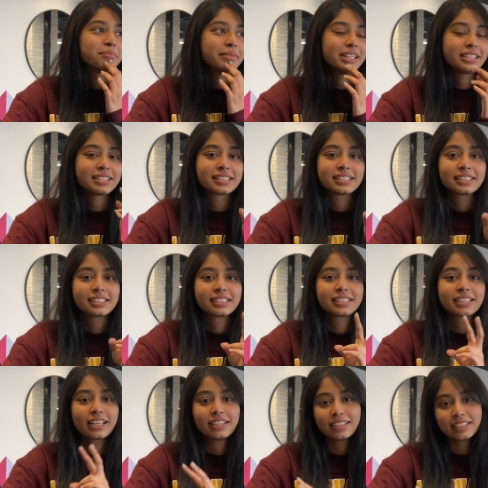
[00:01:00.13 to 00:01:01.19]
mix
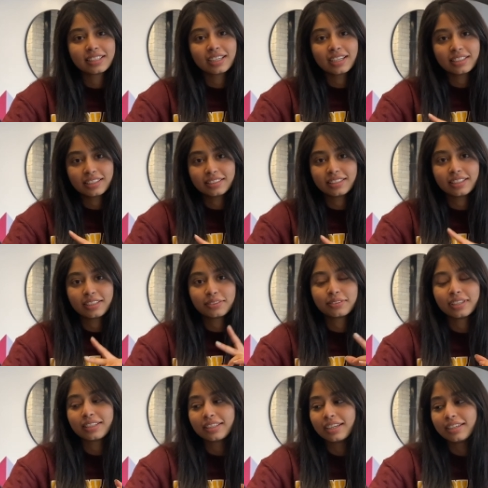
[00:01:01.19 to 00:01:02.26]
Telangana Telugu
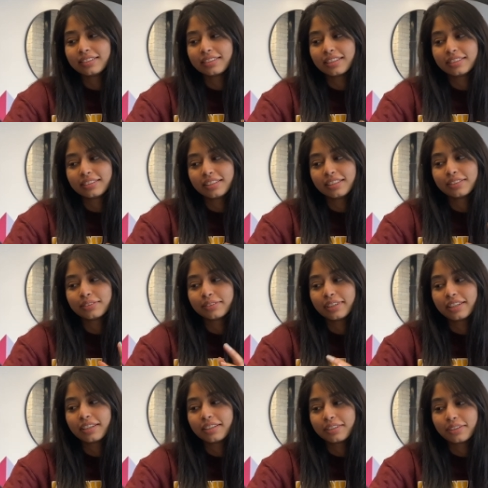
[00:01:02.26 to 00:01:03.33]
and Andhra Telugu
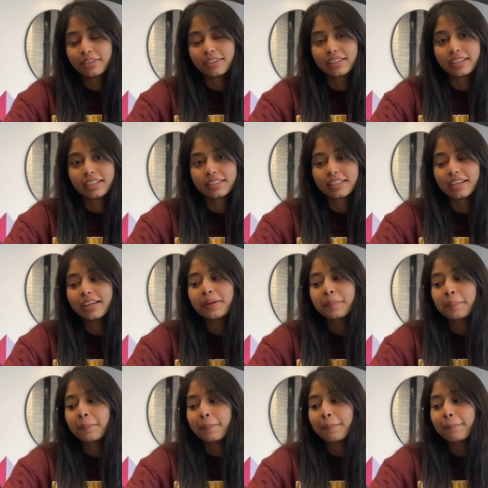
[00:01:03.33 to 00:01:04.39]
and I talk like that.
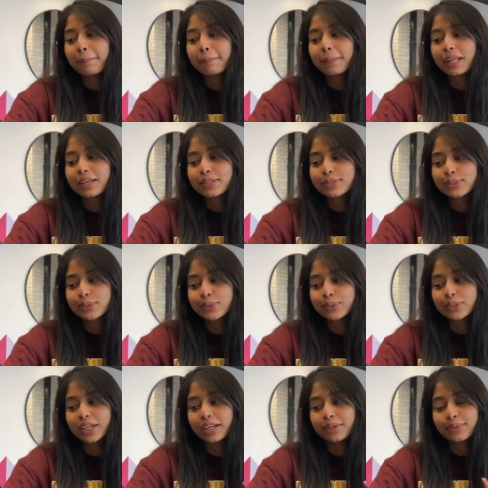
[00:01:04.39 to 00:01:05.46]

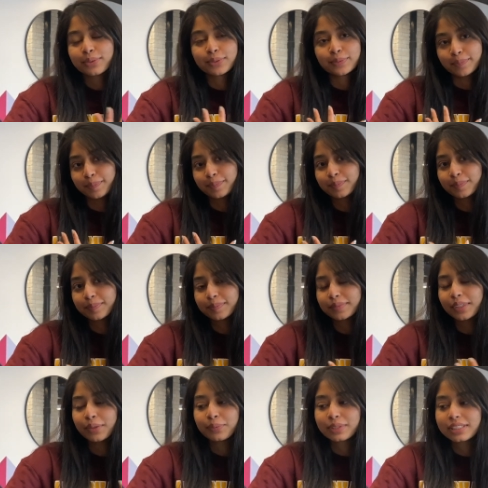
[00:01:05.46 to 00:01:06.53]
So I don't
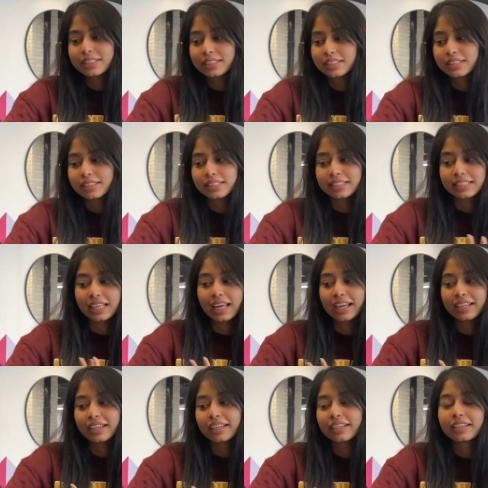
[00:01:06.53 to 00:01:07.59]
know which
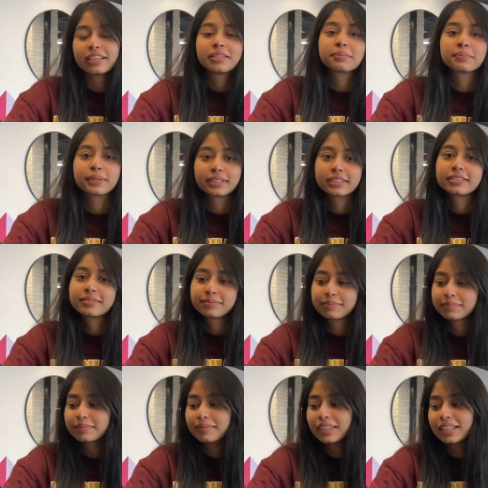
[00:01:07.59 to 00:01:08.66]
slang I get, but
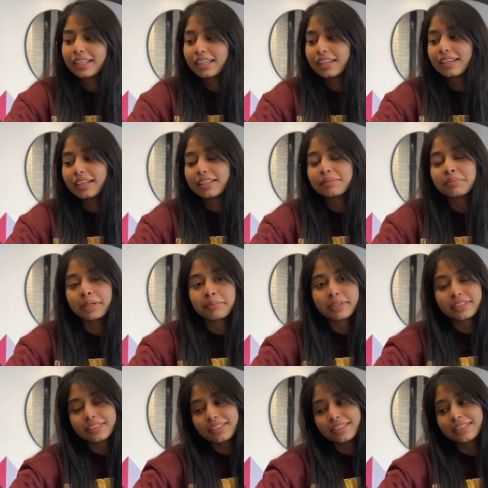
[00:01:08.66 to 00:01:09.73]
yeah, my
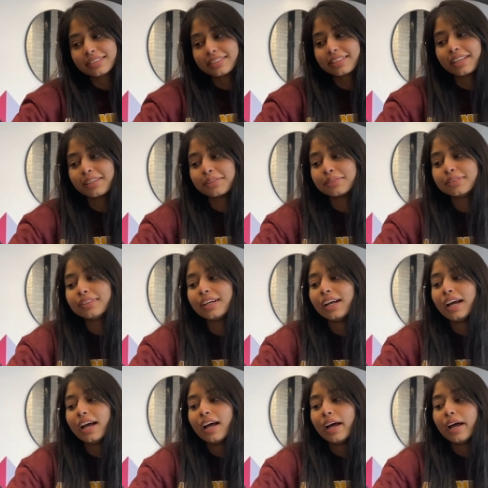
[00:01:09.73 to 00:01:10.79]
mother tongue is Telugu.
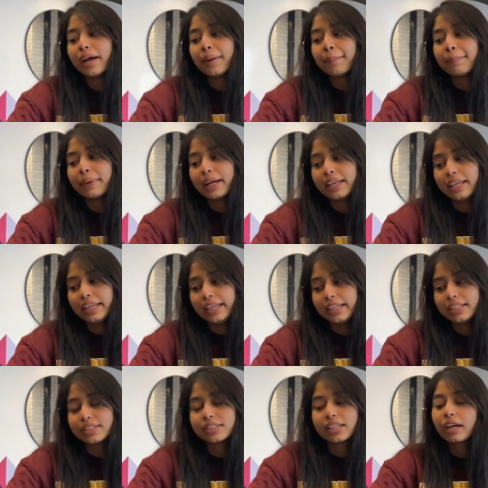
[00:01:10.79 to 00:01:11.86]
My
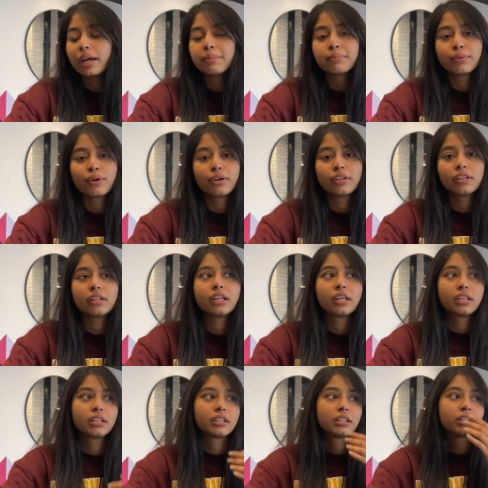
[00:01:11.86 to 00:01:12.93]
age, I'm born
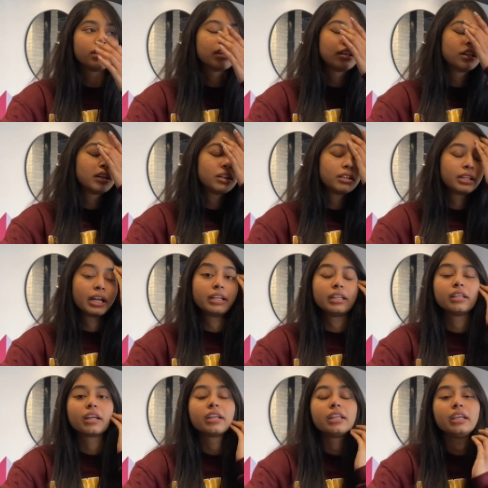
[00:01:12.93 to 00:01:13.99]
in
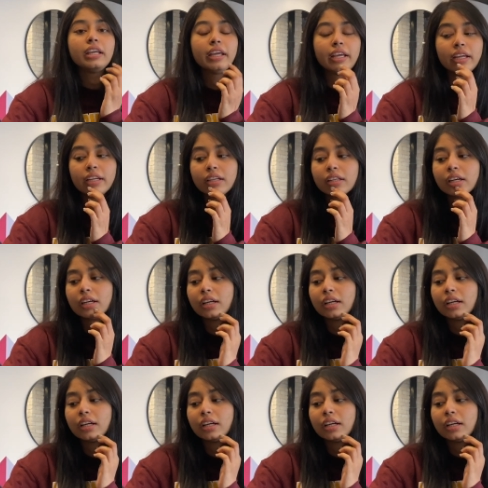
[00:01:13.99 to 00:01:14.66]
1998,